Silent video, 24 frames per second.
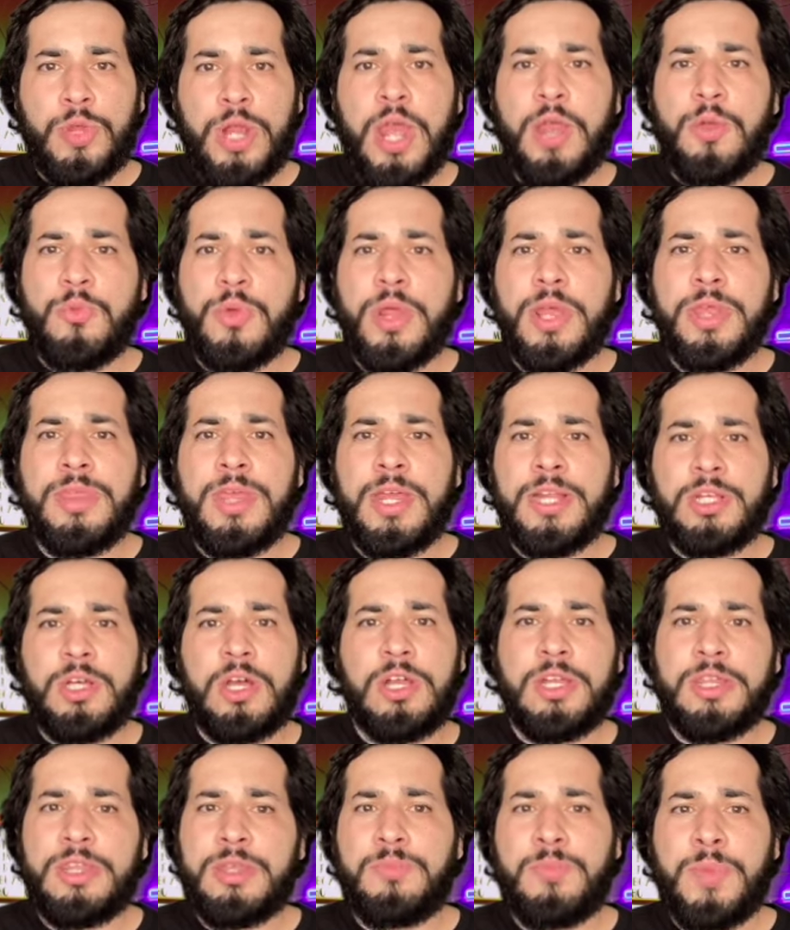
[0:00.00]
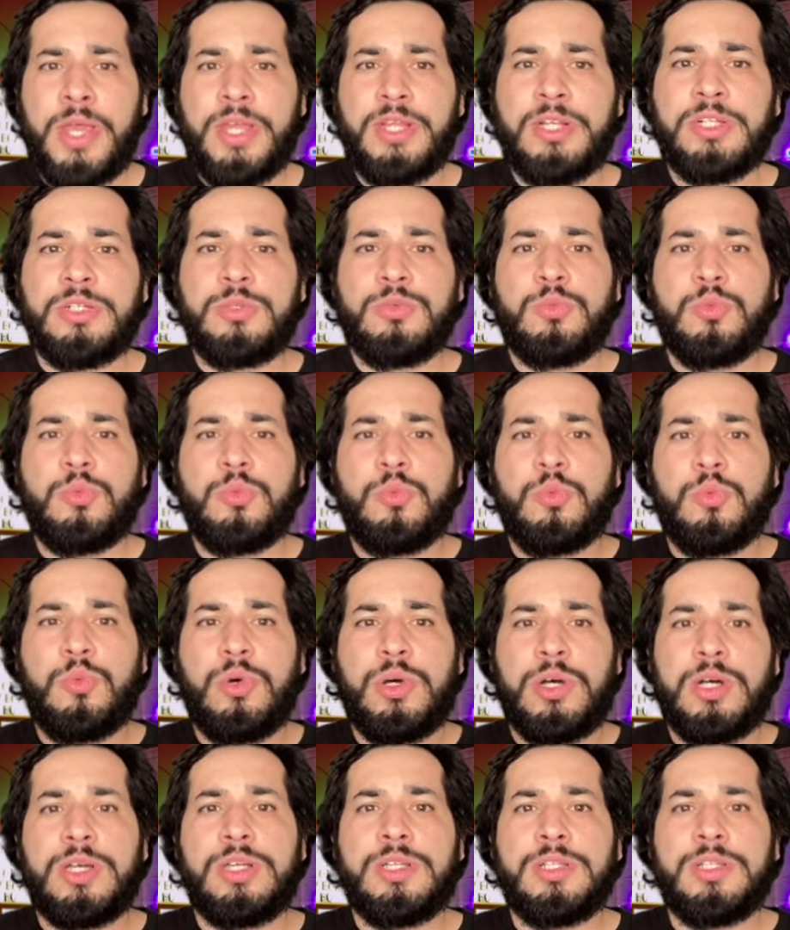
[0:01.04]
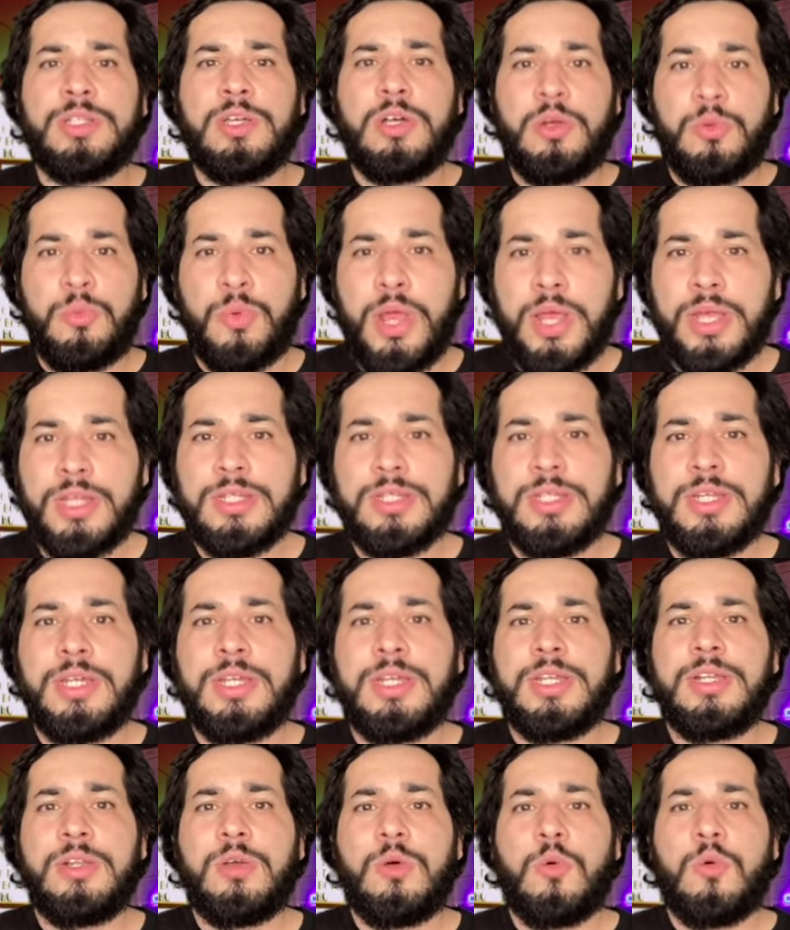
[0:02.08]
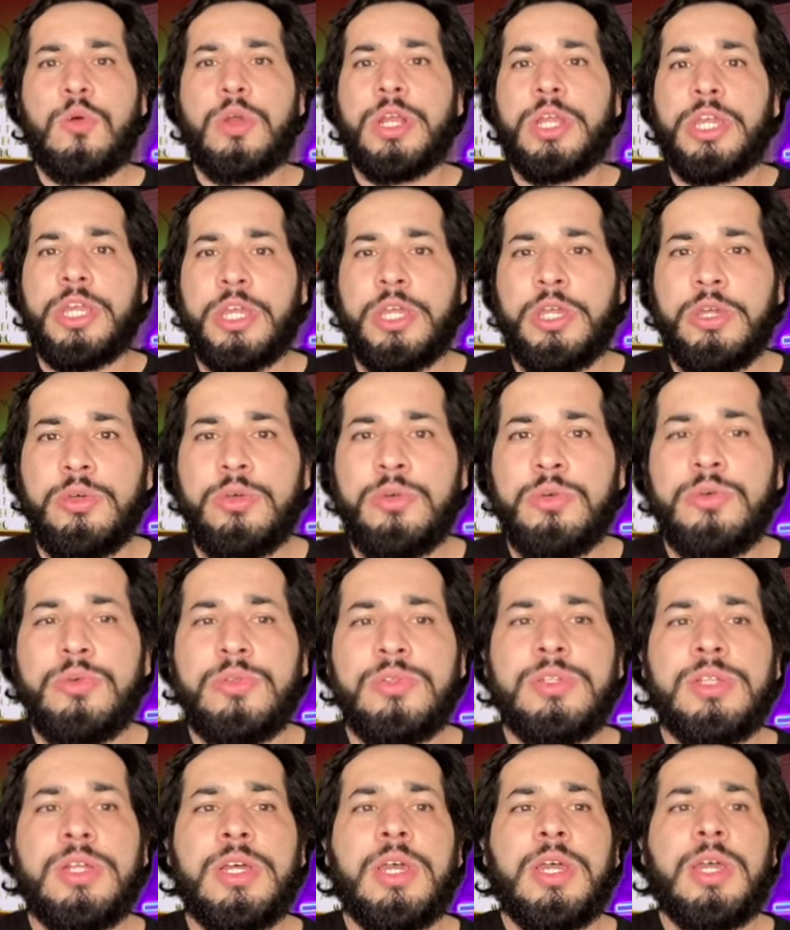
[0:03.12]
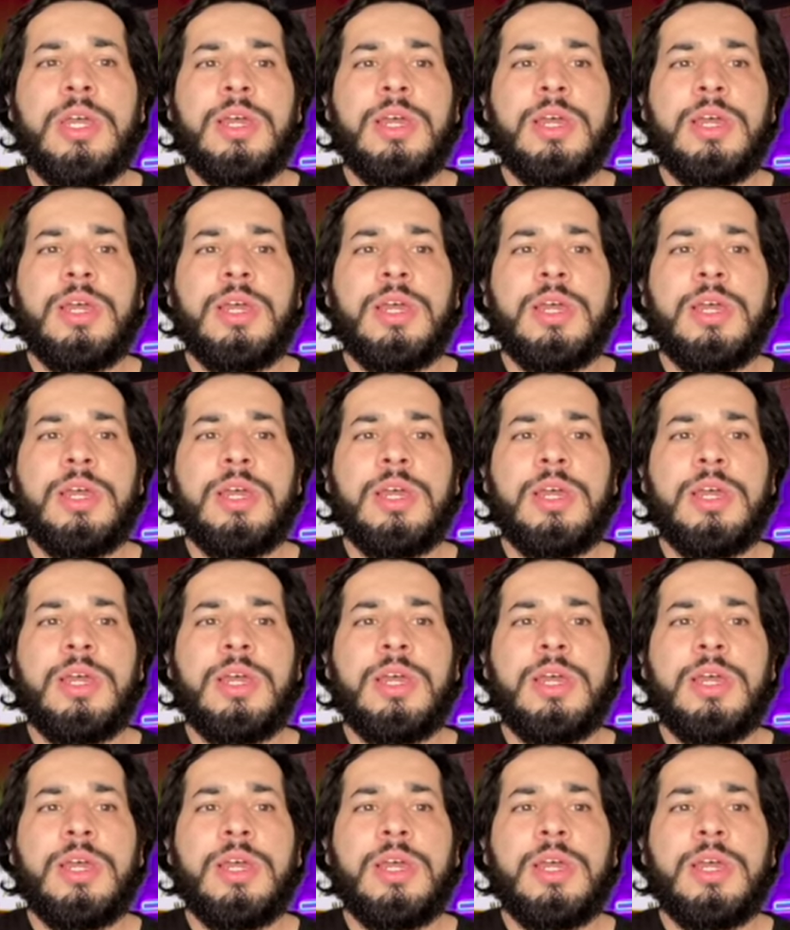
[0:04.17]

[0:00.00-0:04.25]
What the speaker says: I read that Jonathan Majors was arrested or accused,